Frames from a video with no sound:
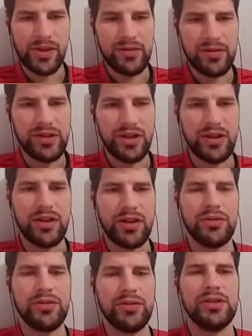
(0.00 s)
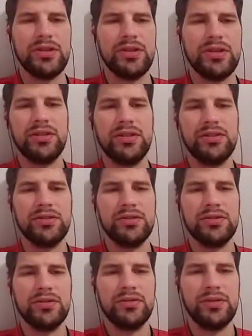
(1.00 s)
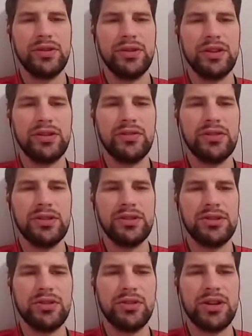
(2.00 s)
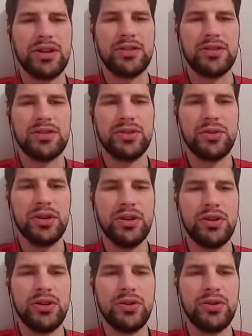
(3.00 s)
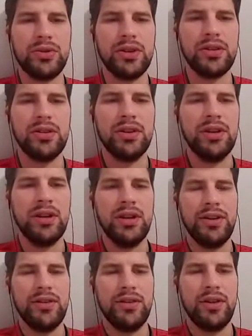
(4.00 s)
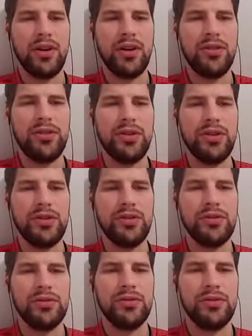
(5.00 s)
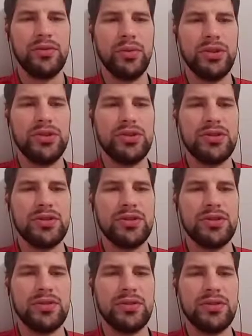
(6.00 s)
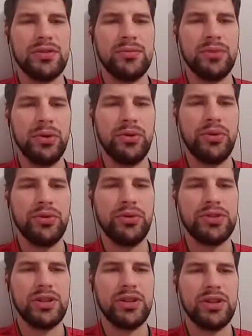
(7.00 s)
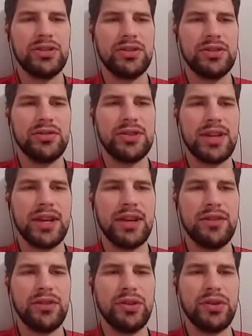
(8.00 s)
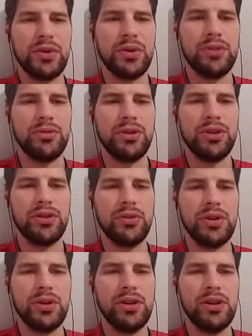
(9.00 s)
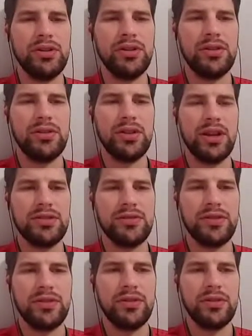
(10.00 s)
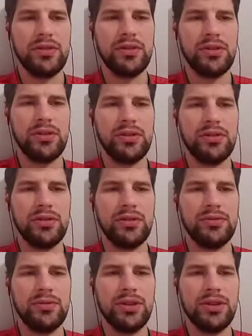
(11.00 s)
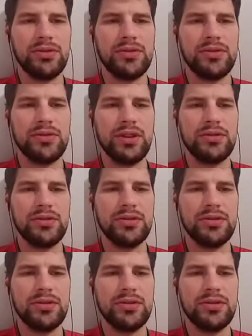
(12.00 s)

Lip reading: So I like how this attack is very effective. He still got his queen going, and then all the other witches and bowlers, I guess, can just tank for the queen while the queen tanks for or kills everything else.